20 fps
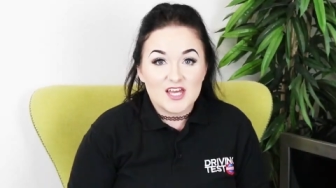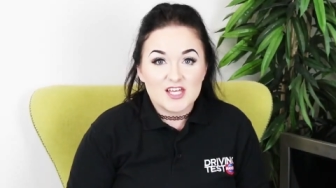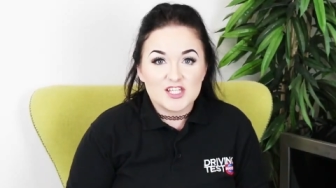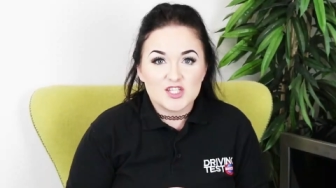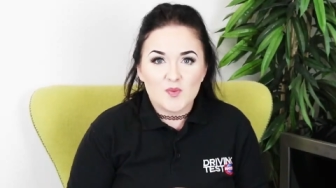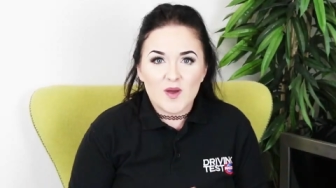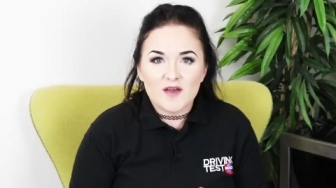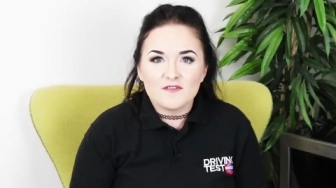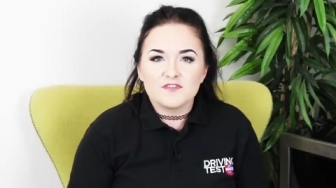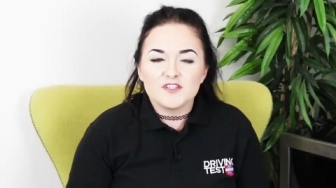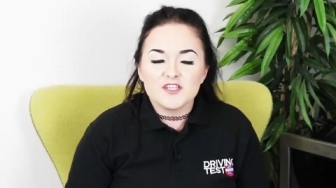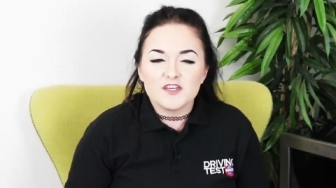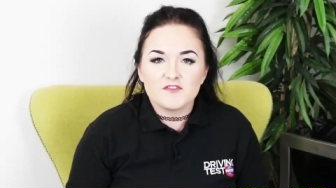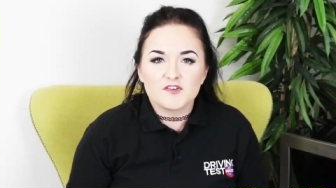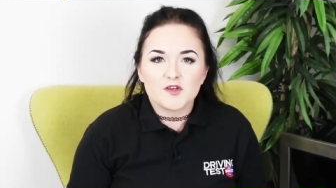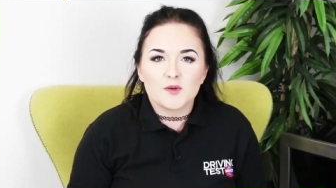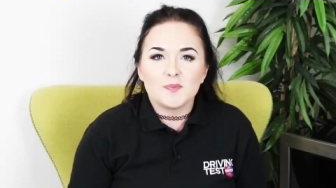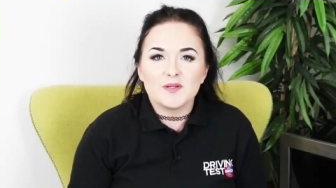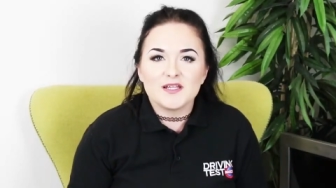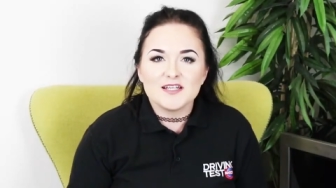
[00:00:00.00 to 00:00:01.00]
So after you've
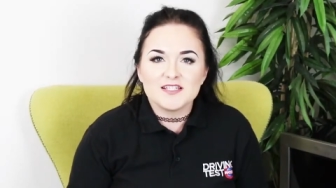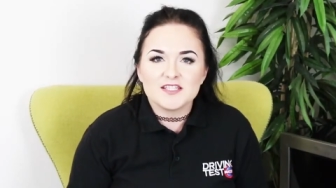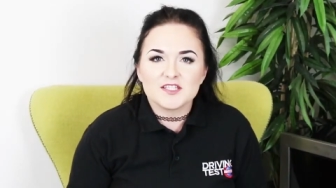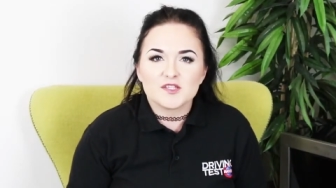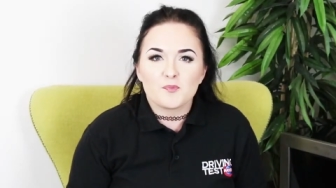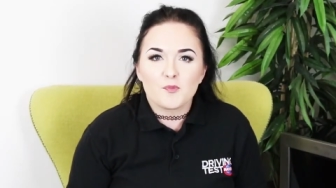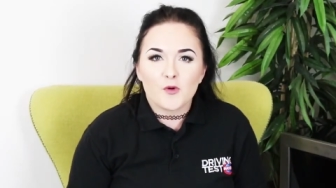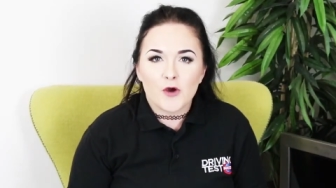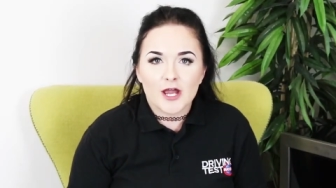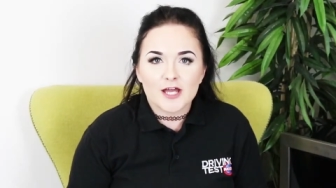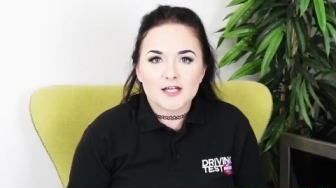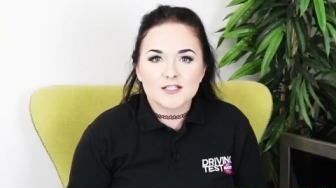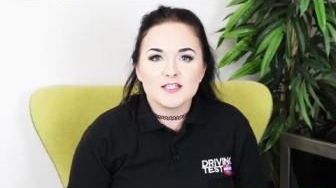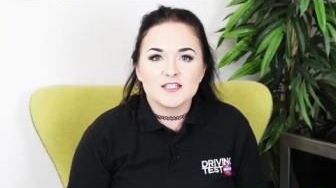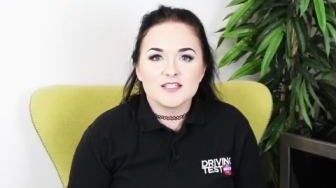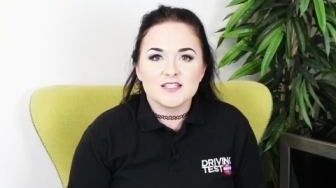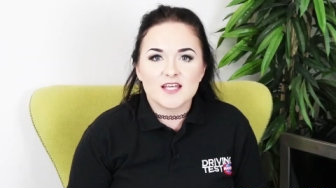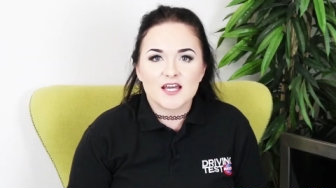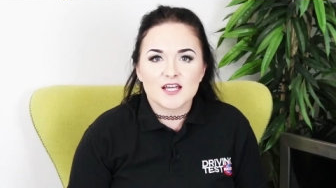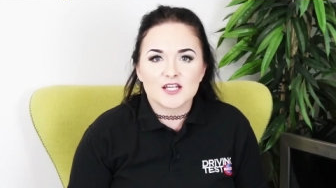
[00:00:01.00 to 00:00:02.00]
completed the practice
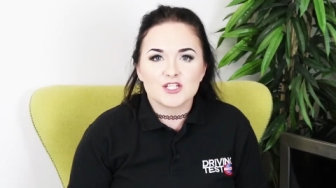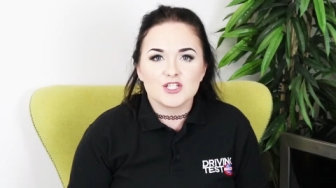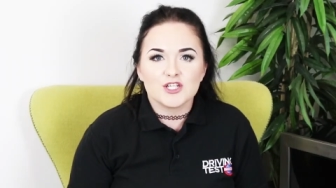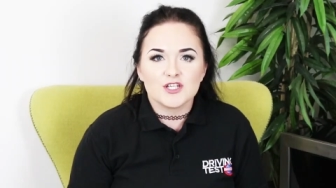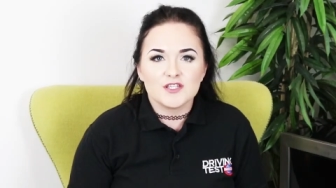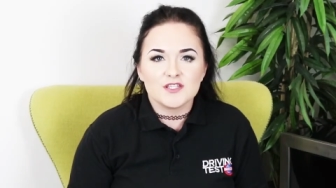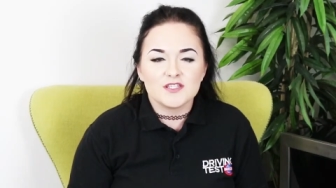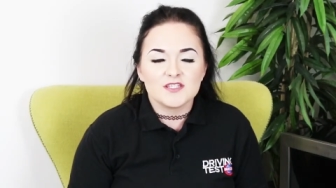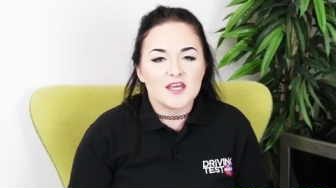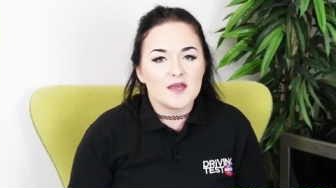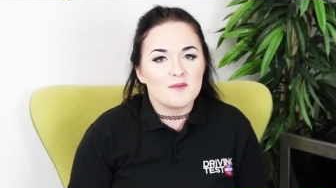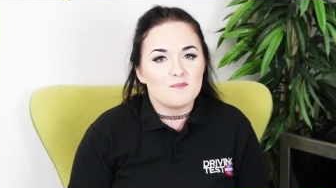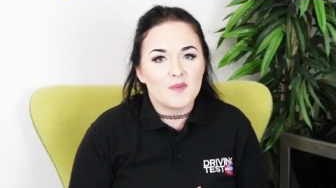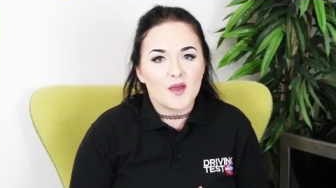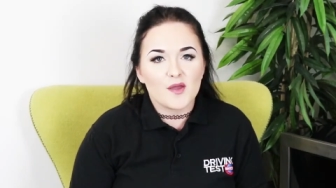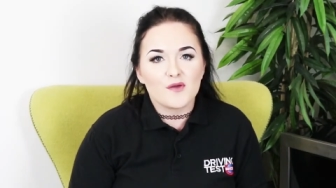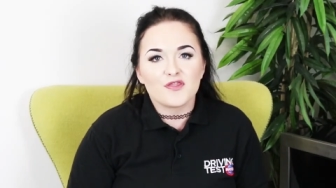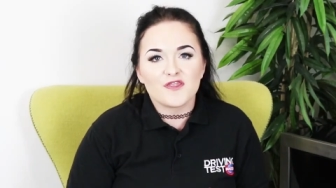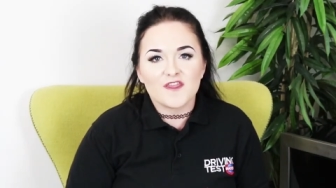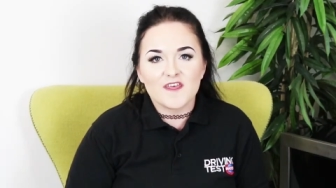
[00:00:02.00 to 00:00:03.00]
sections in
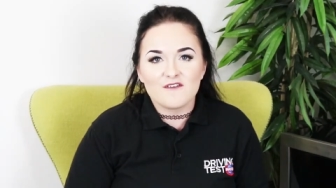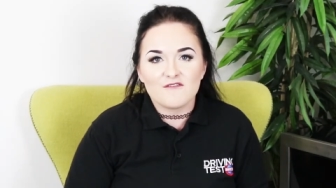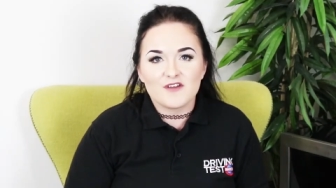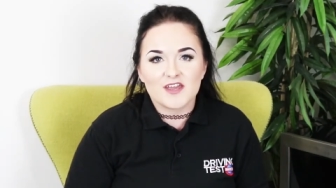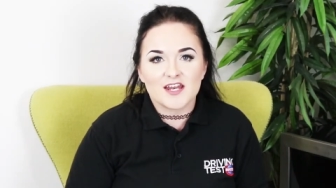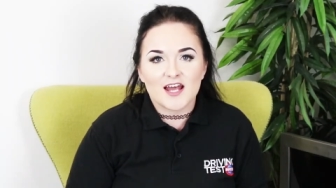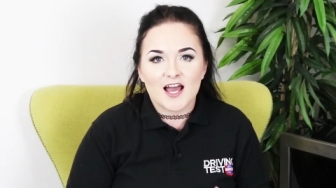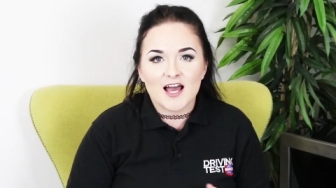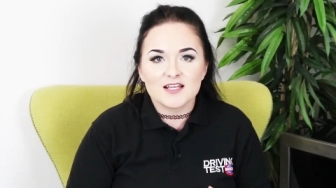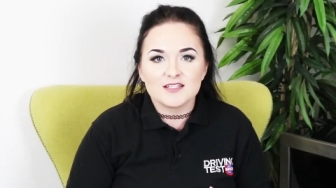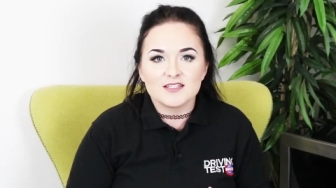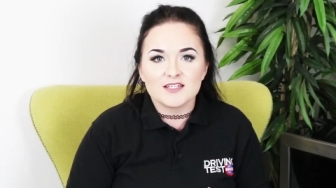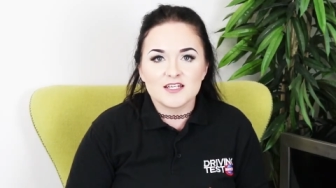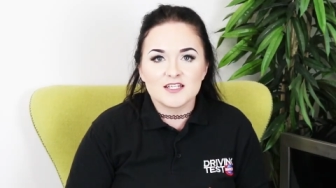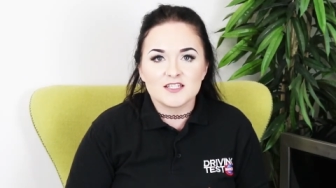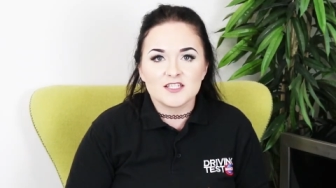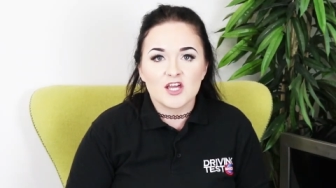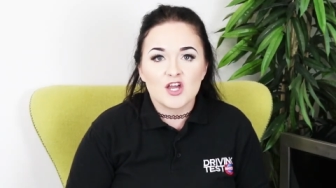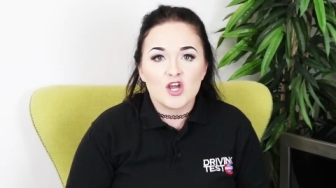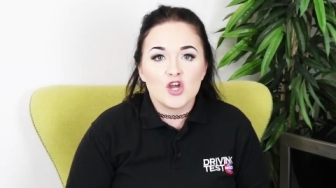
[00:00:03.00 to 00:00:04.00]
both theory and
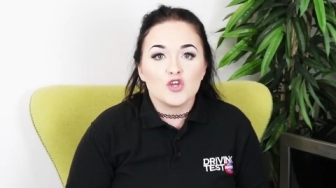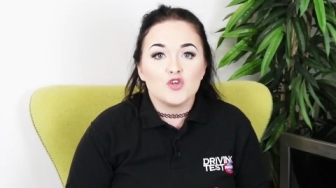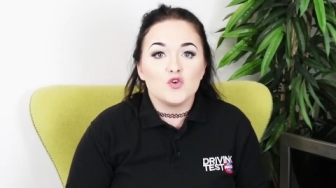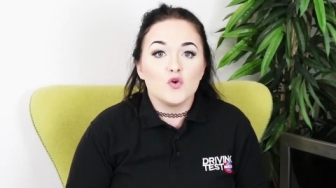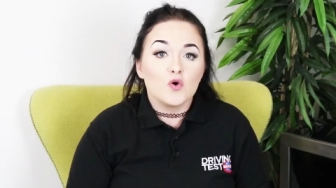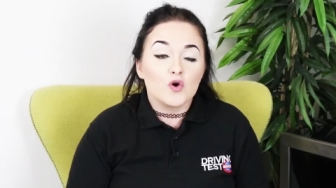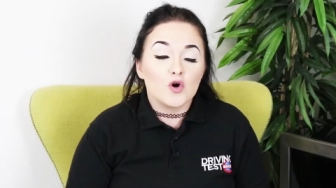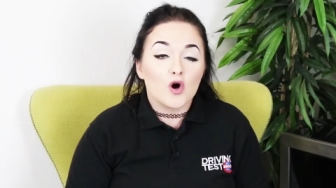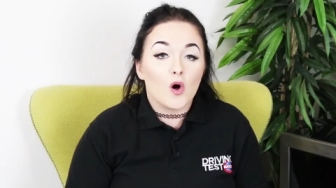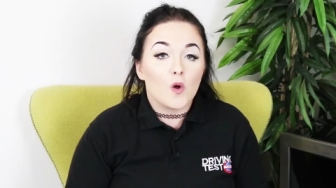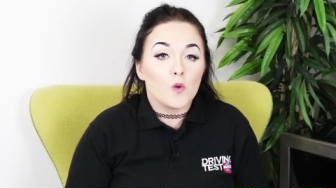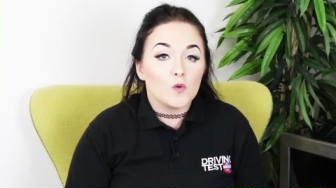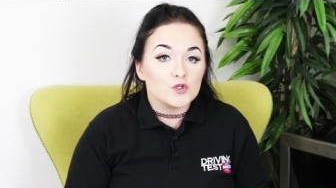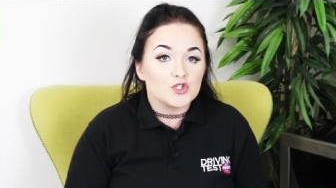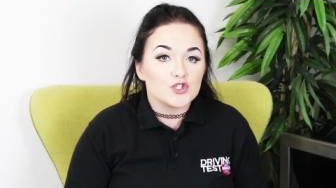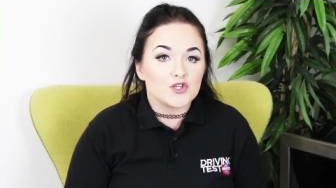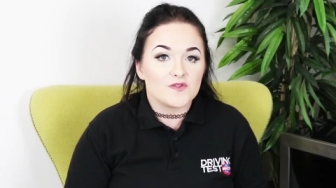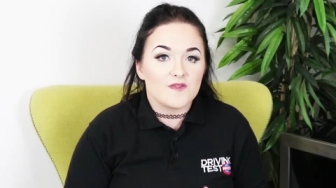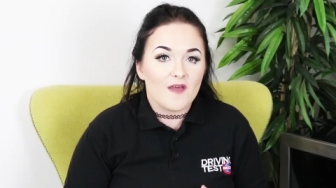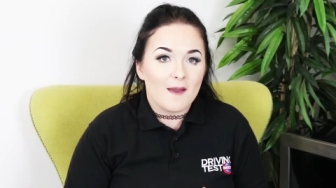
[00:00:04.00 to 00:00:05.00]
hazard, your goal
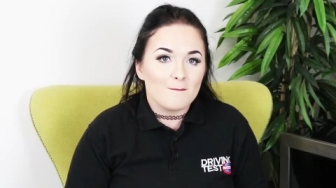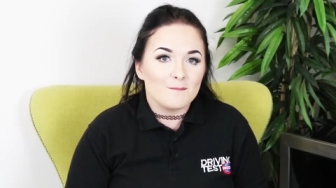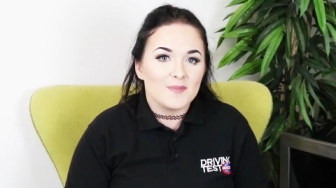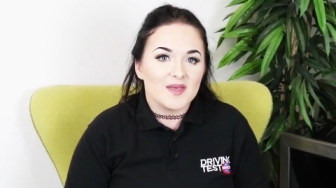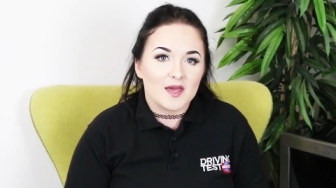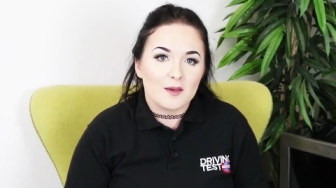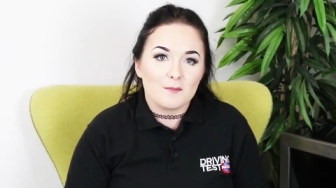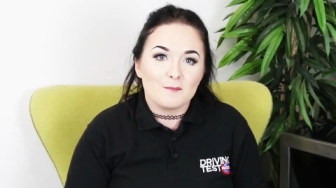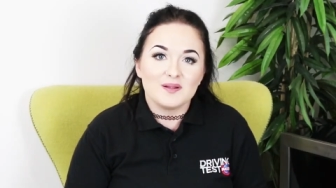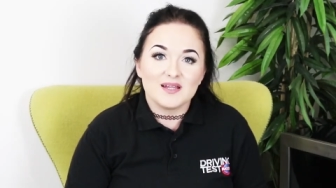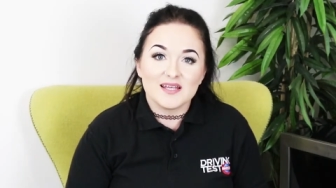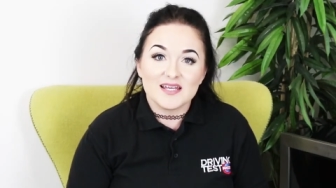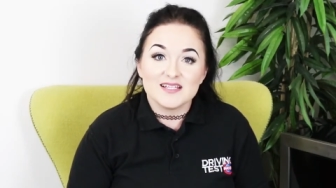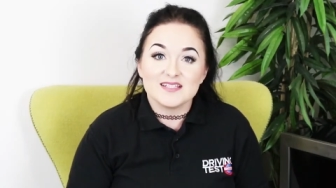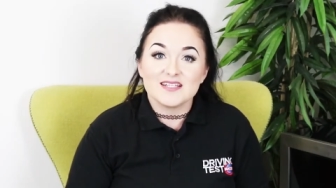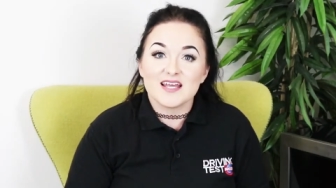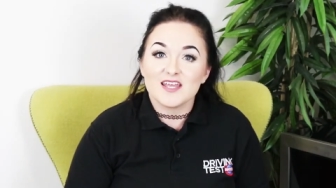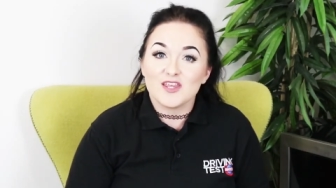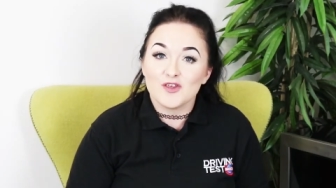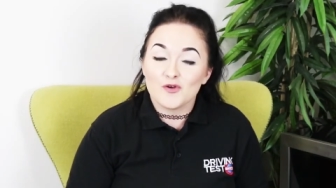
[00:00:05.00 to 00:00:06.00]
should then be complete
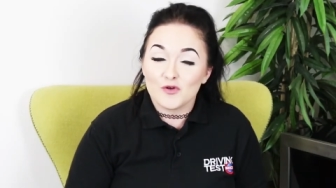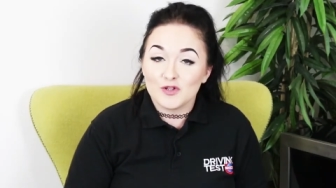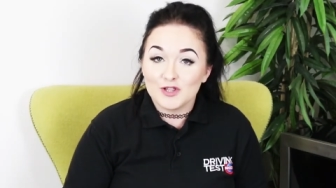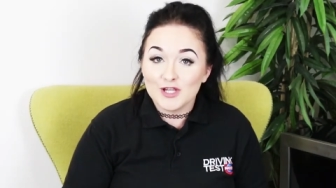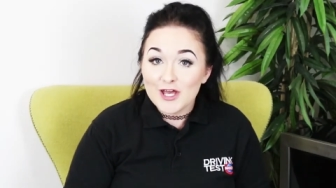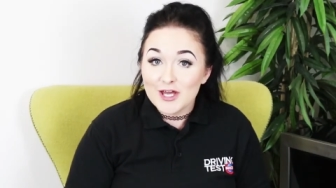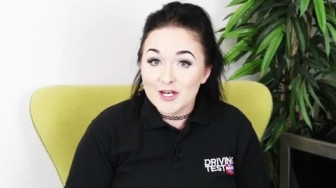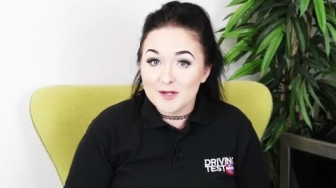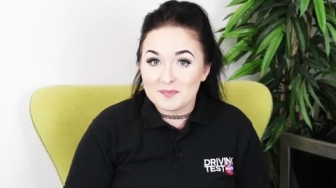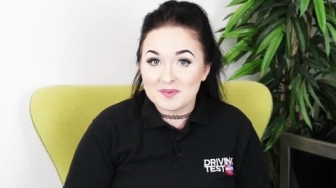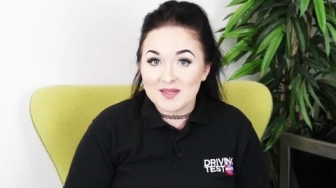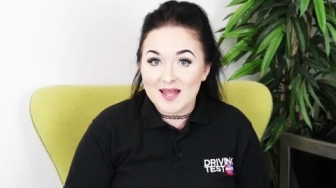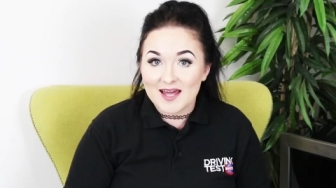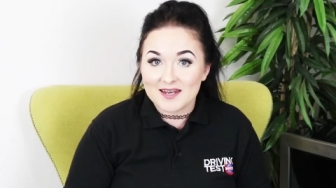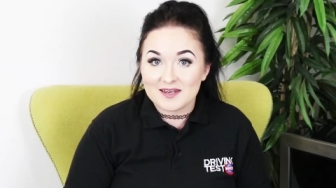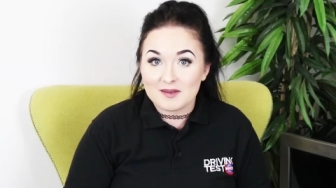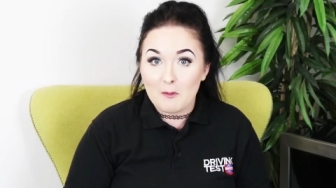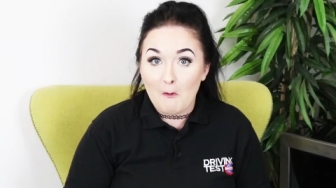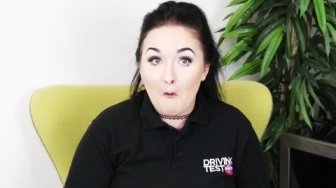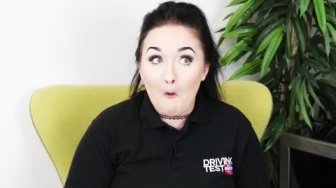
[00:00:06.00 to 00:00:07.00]
in your learner plan.